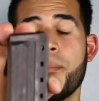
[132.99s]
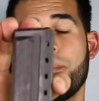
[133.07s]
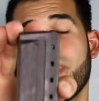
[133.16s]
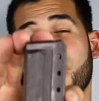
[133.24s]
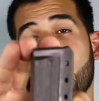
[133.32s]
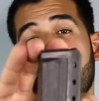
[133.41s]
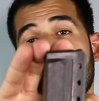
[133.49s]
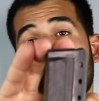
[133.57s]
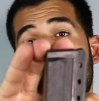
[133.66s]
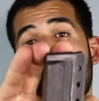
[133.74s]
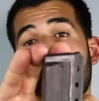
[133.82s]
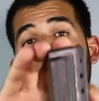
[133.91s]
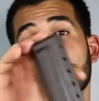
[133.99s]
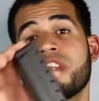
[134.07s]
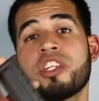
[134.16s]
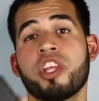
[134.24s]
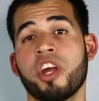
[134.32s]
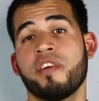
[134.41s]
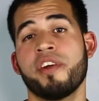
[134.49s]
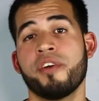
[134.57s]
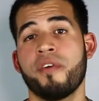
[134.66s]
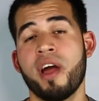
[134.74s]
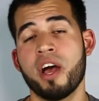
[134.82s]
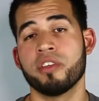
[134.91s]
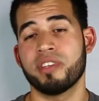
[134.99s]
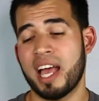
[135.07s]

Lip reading: because it holds 30 rounds,